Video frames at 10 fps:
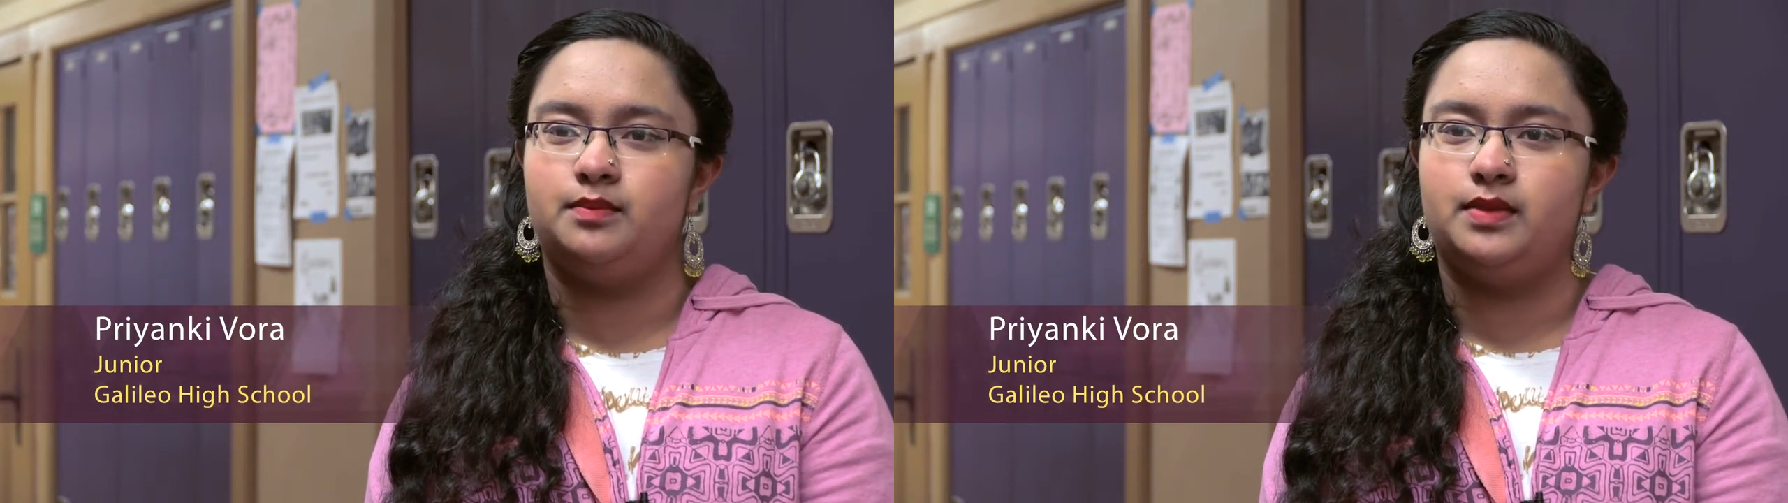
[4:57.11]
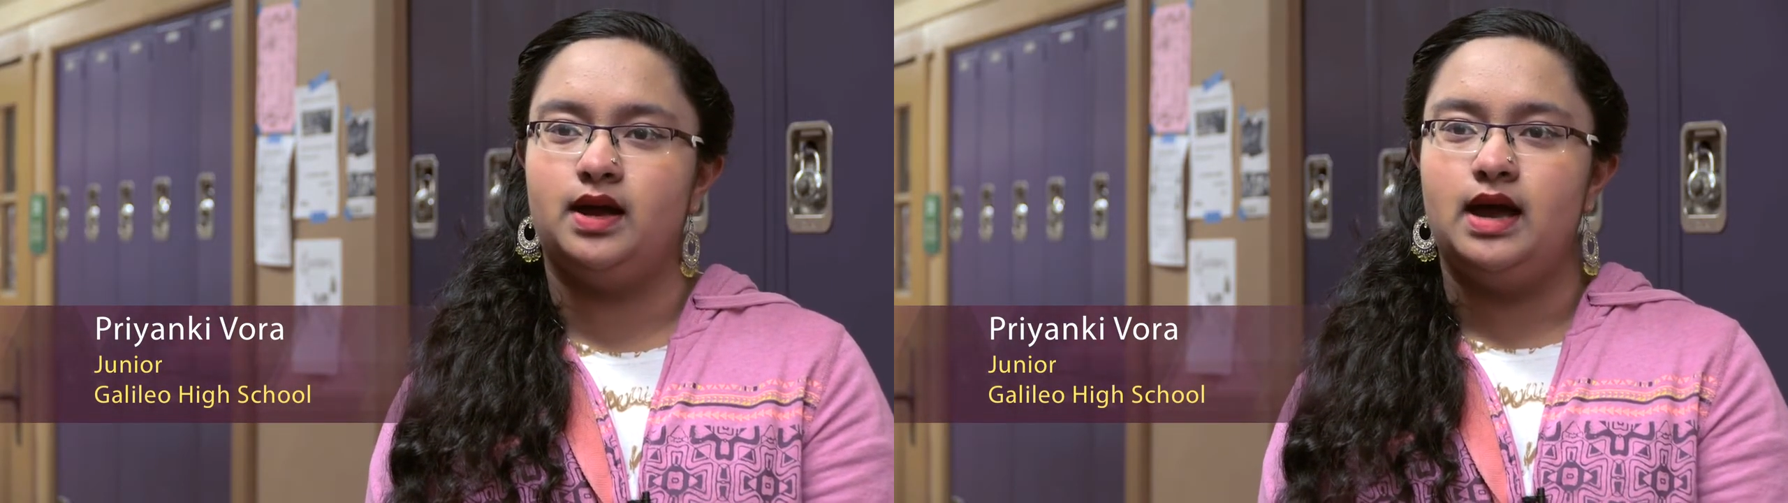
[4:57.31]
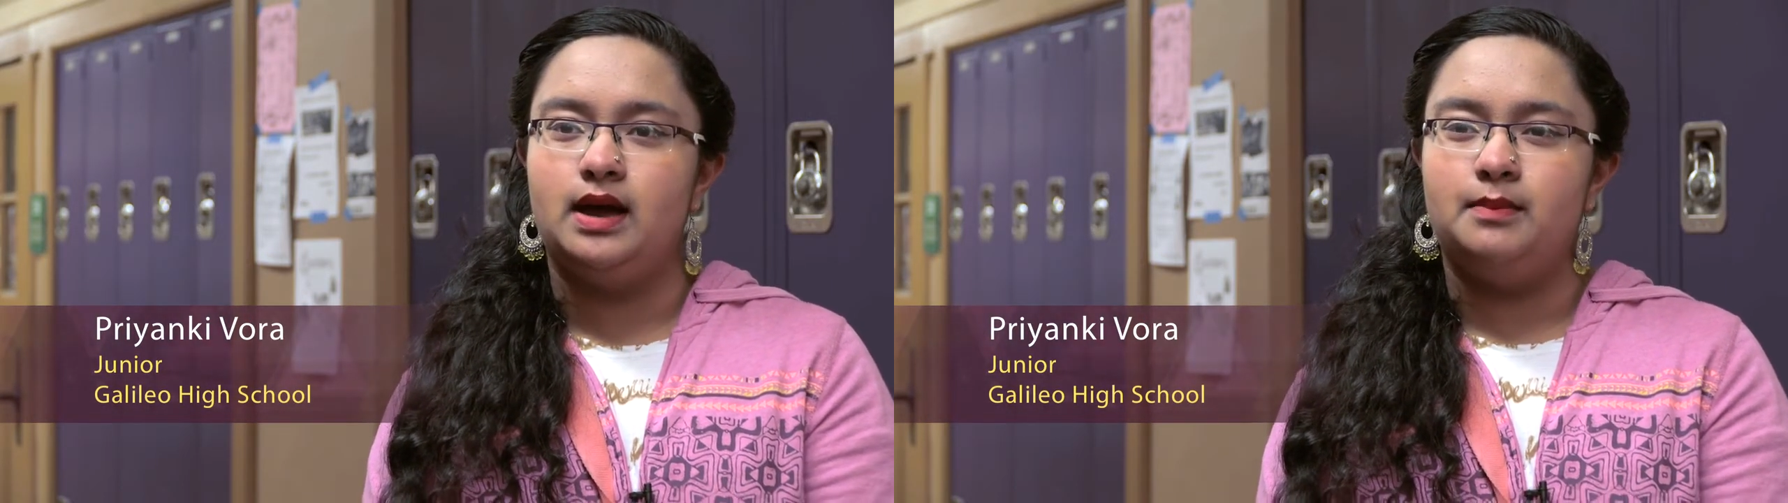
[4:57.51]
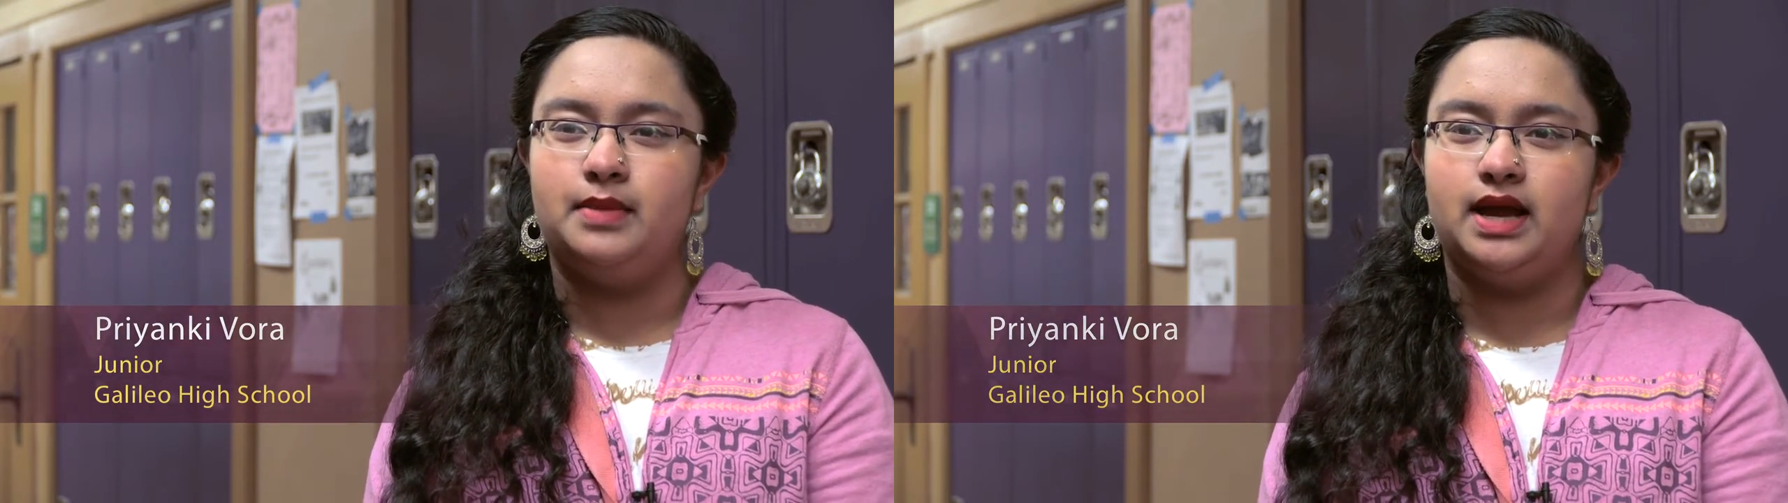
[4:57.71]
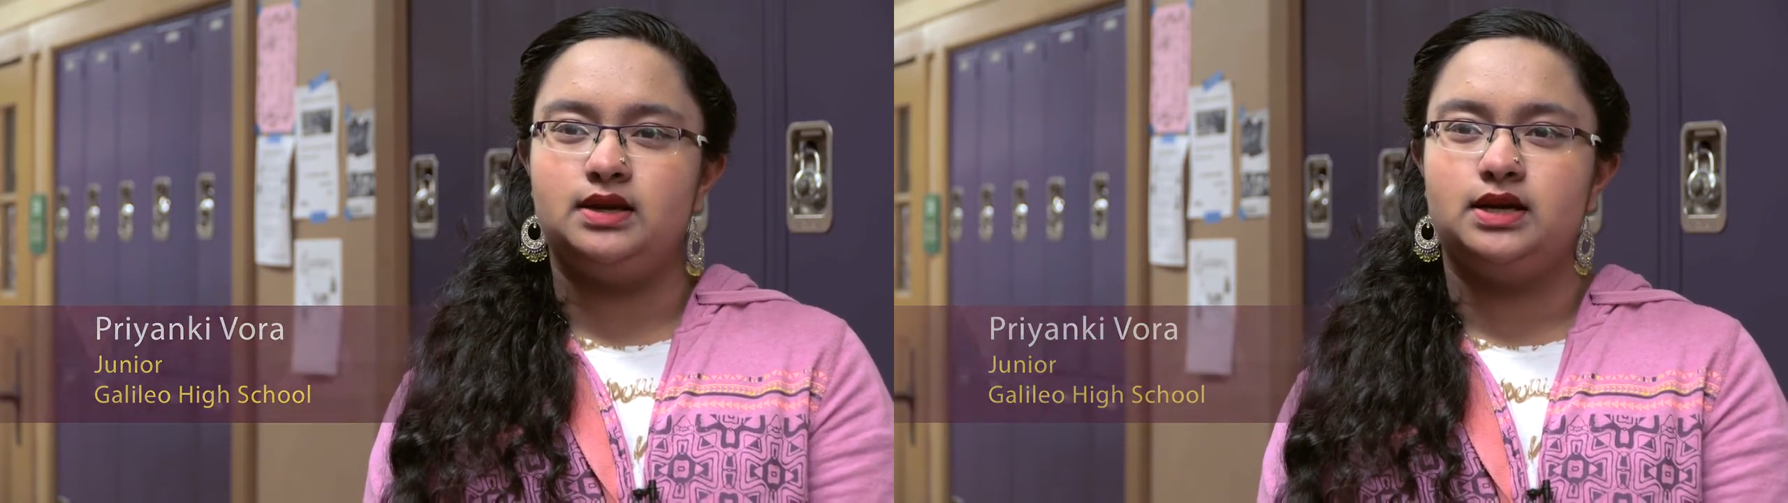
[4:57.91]
It
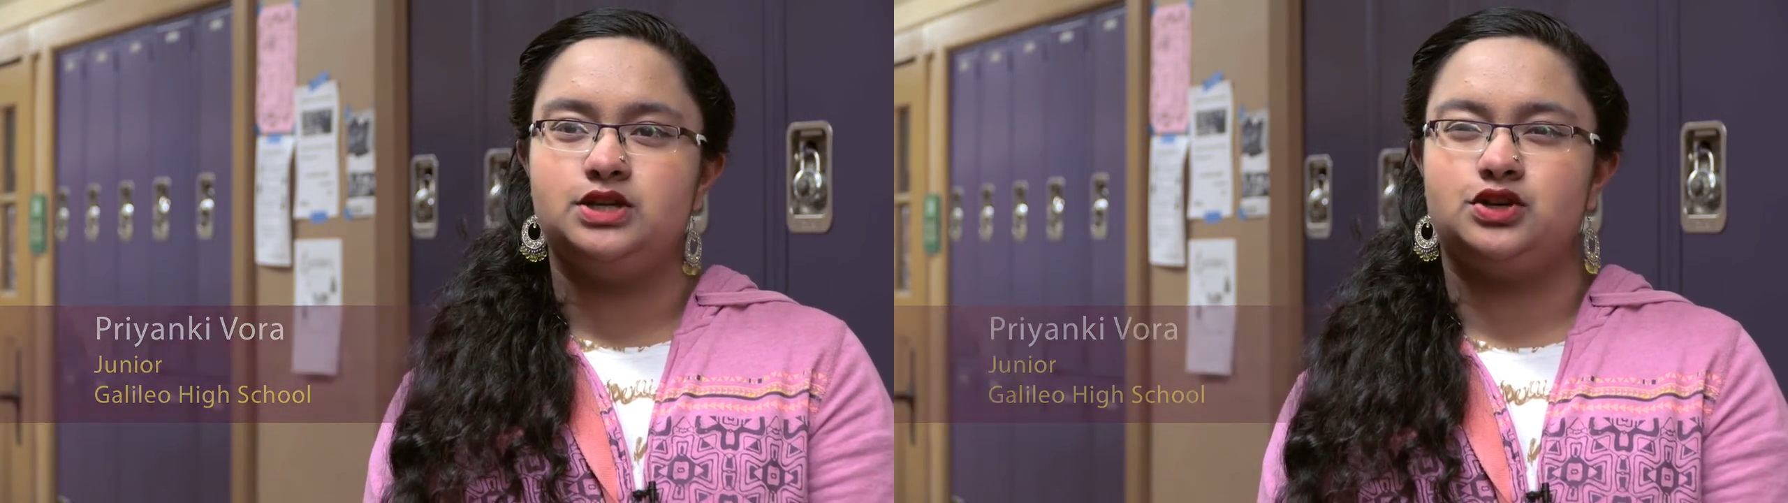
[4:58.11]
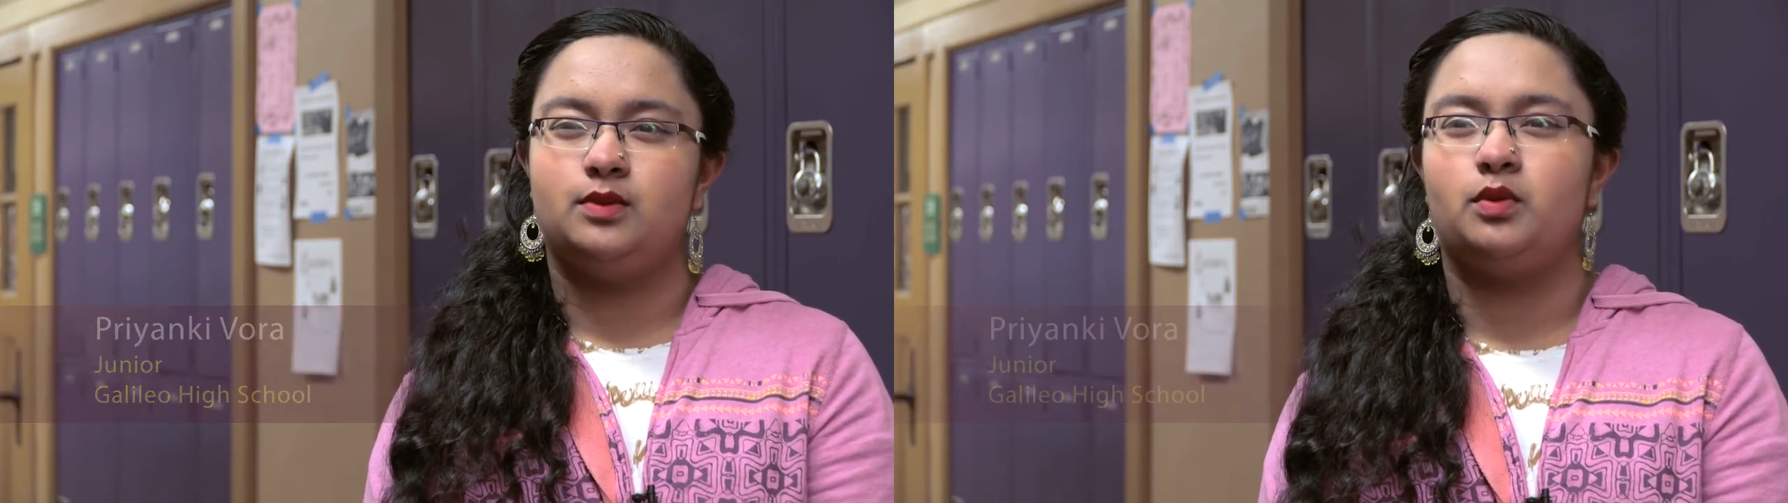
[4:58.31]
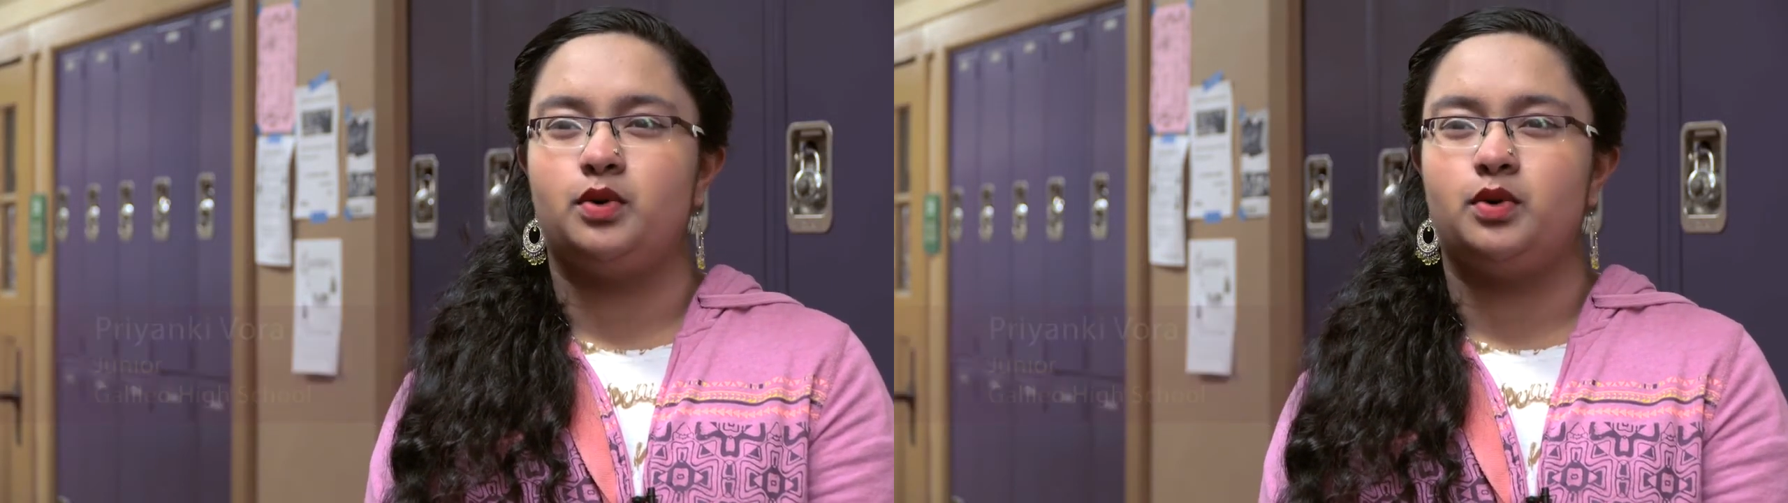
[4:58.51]
made history more